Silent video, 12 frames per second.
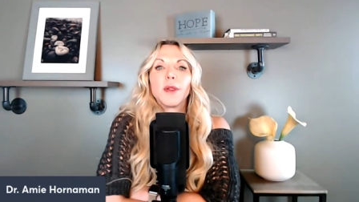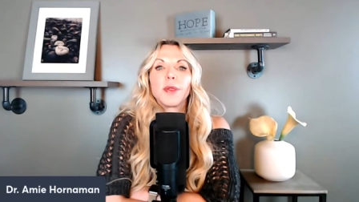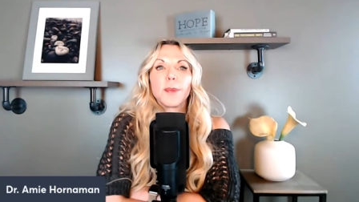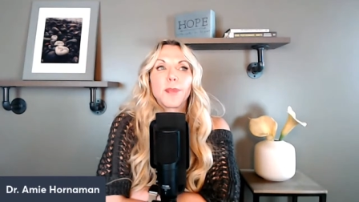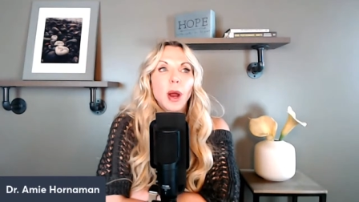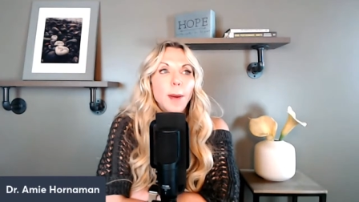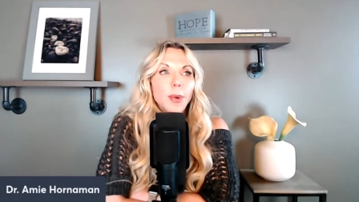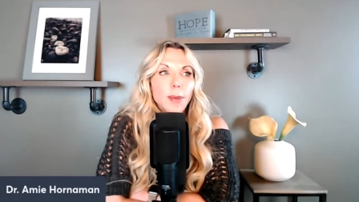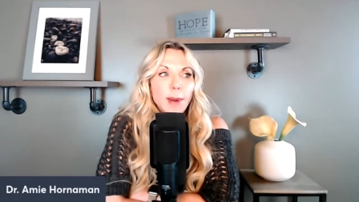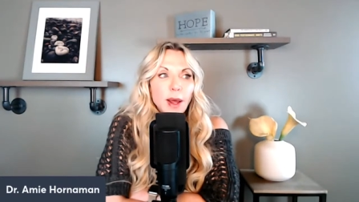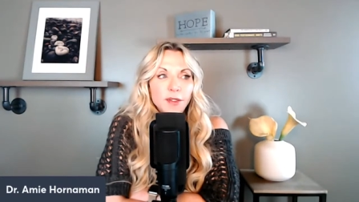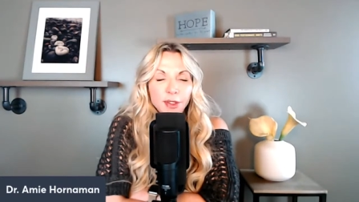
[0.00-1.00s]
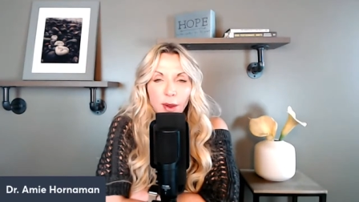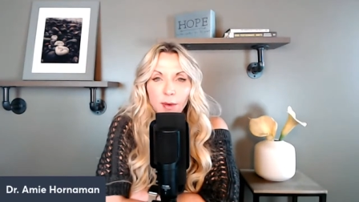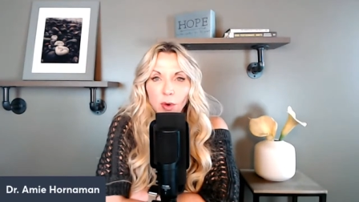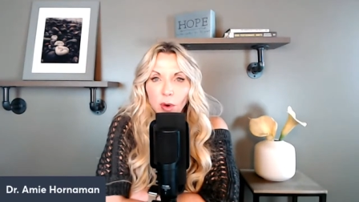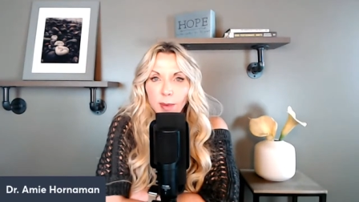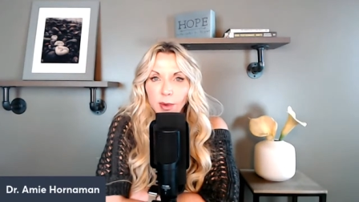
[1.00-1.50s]
the proper amount of
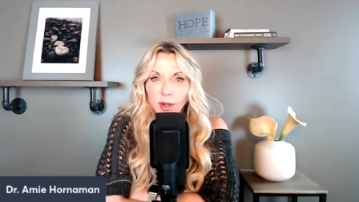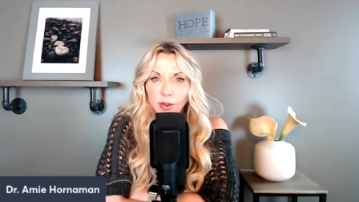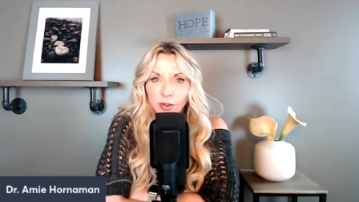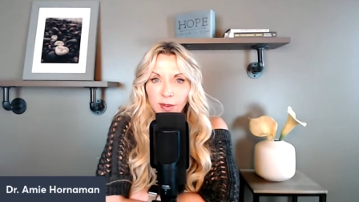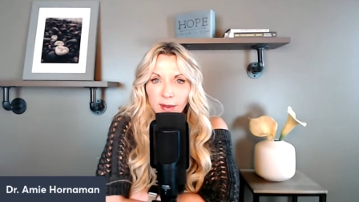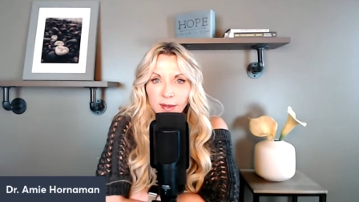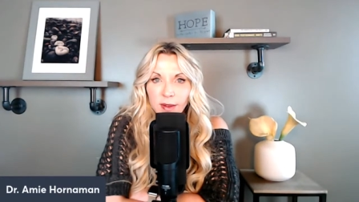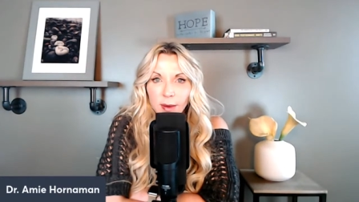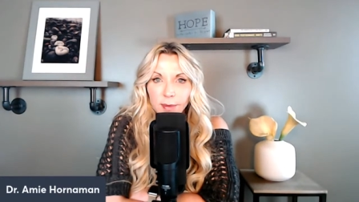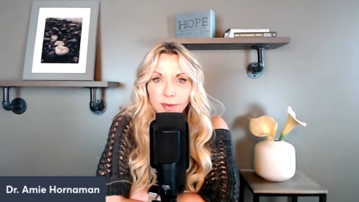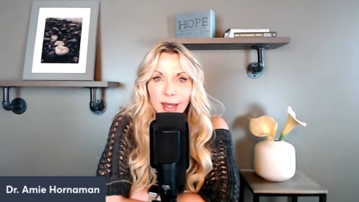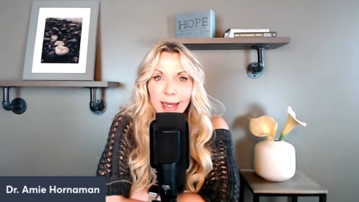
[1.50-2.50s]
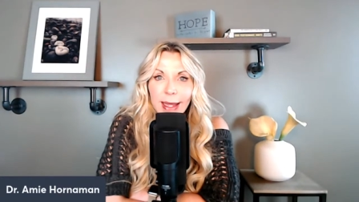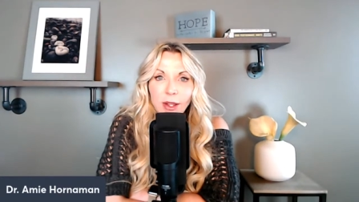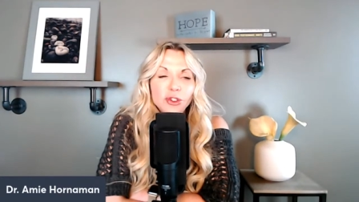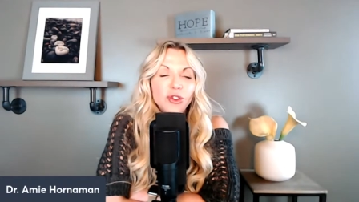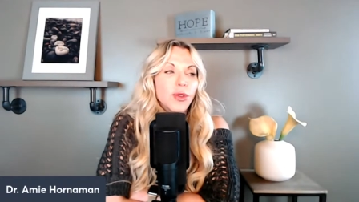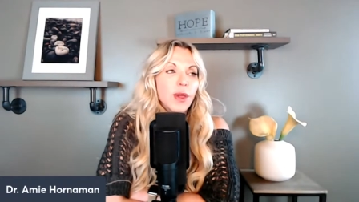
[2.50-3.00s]
thyroid hormone in your system, to
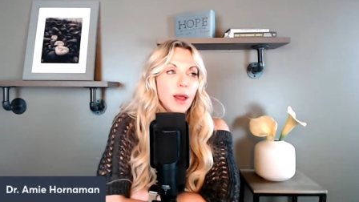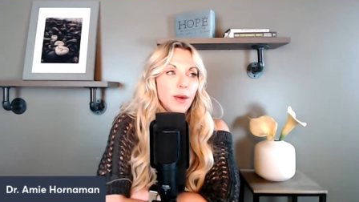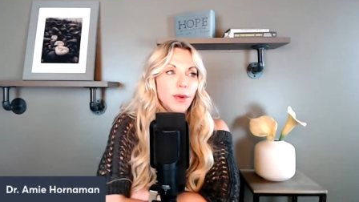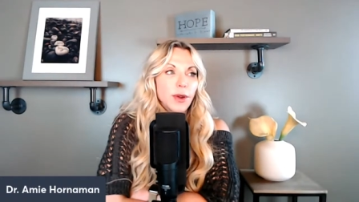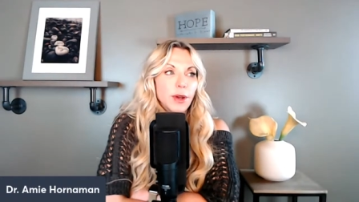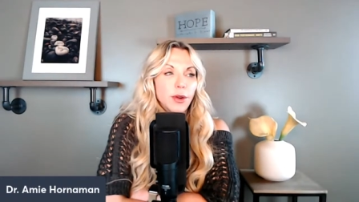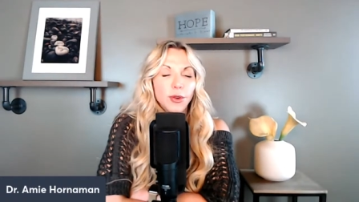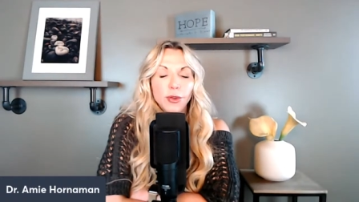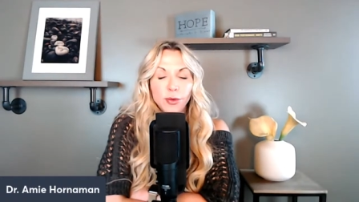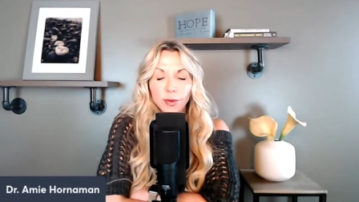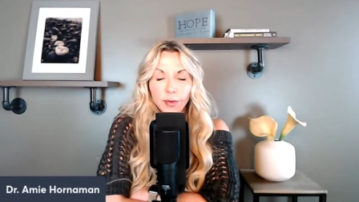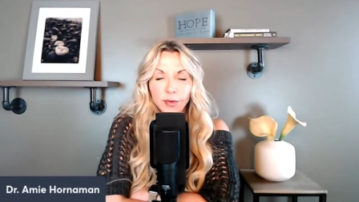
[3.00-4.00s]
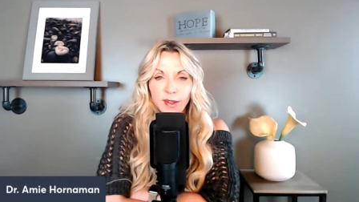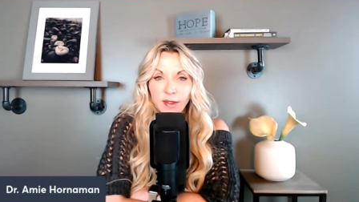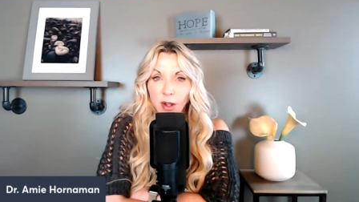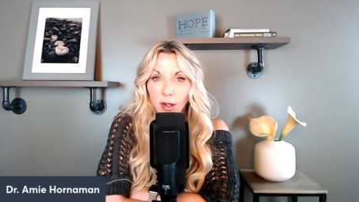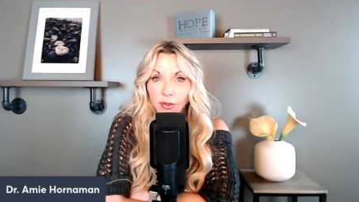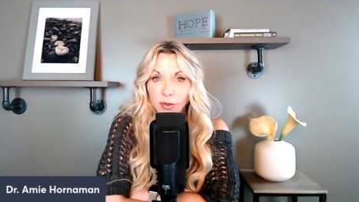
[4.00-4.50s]
get your thyroid or your
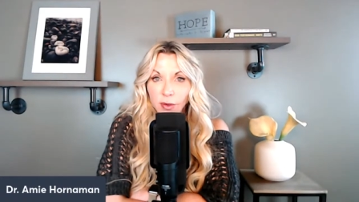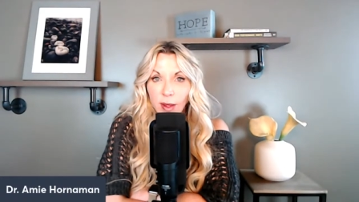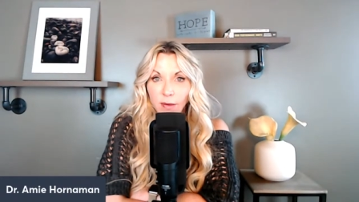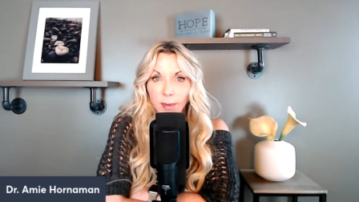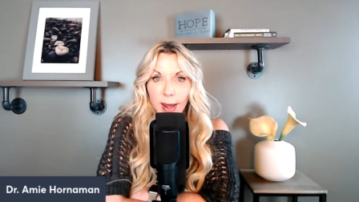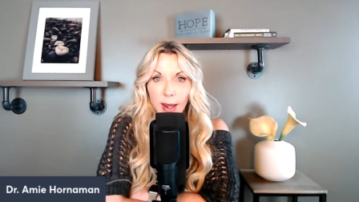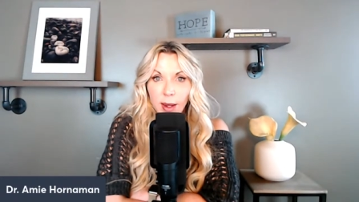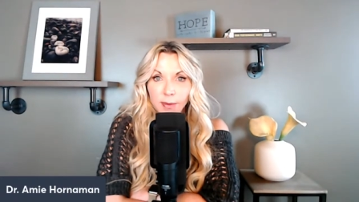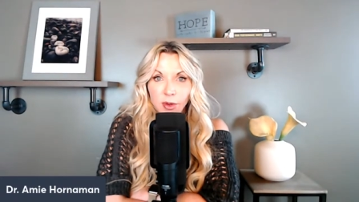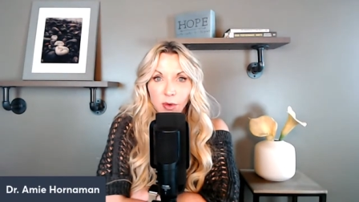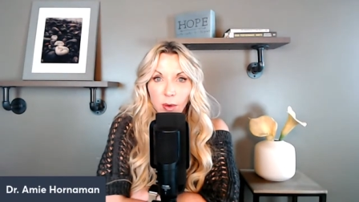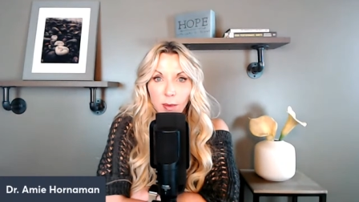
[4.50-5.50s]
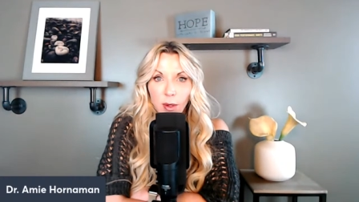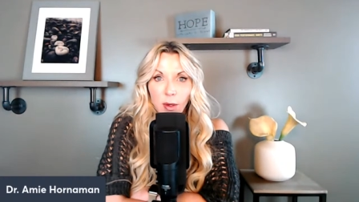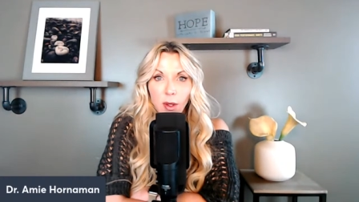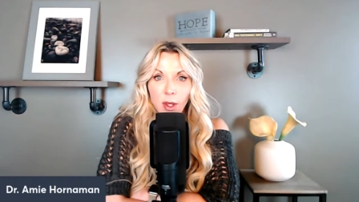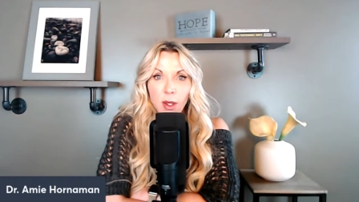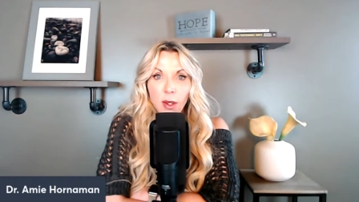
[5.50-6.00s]
testosterone level back up to normal
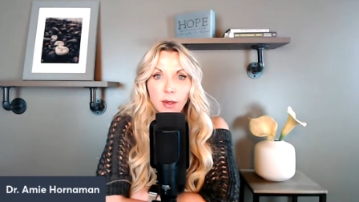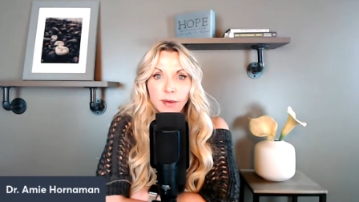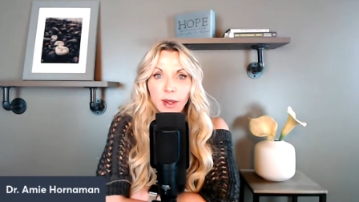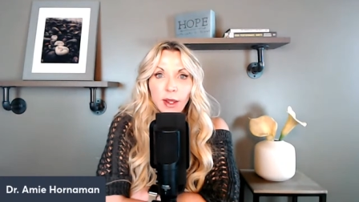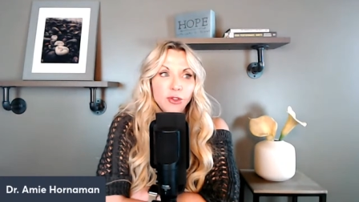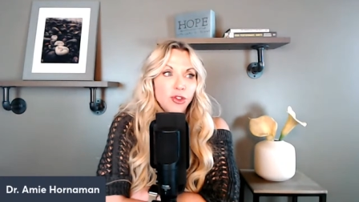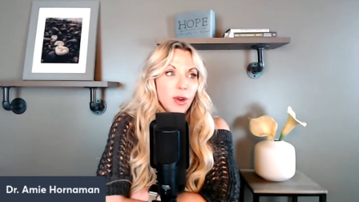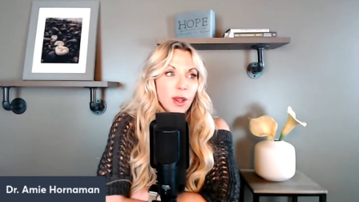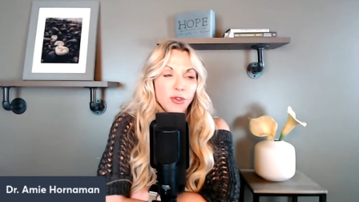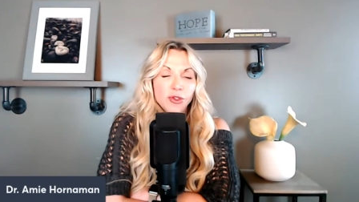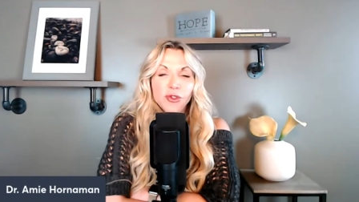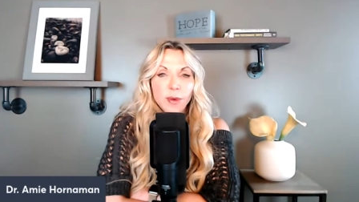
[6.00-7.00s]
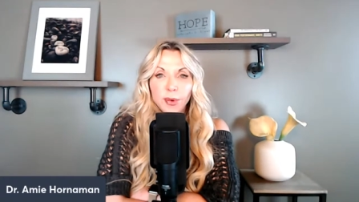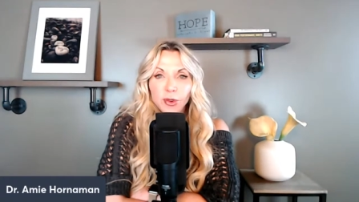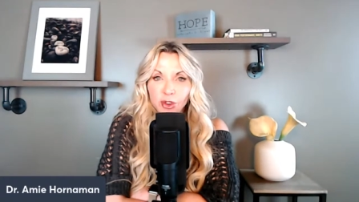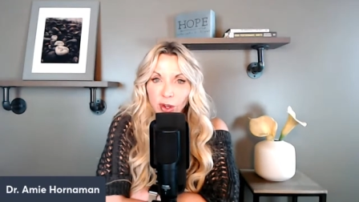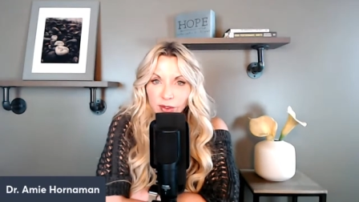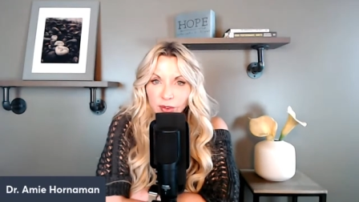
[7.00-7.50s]
to get your estrogen and
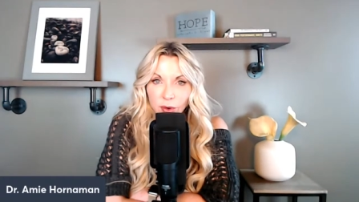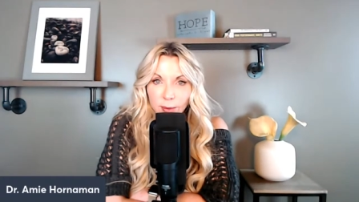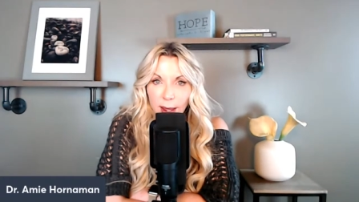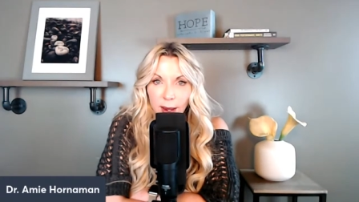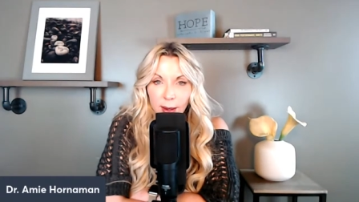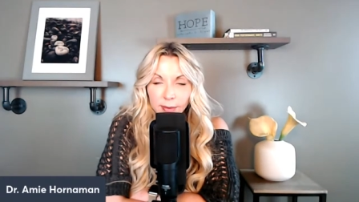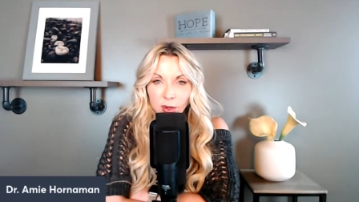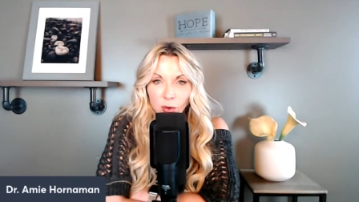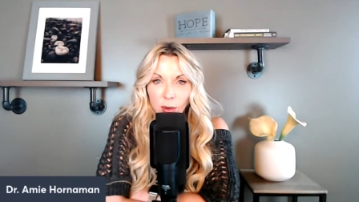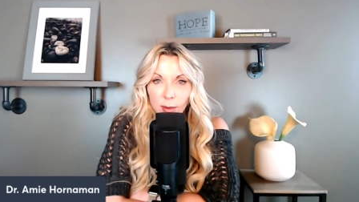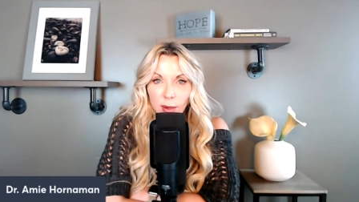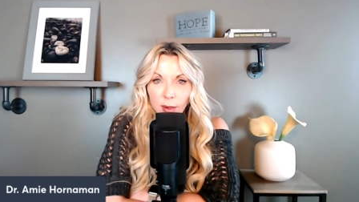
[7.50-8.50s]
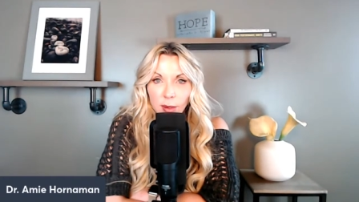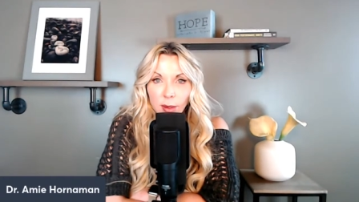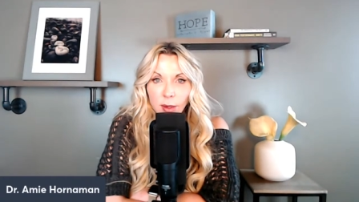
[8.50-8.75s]
progesterone back up to normal,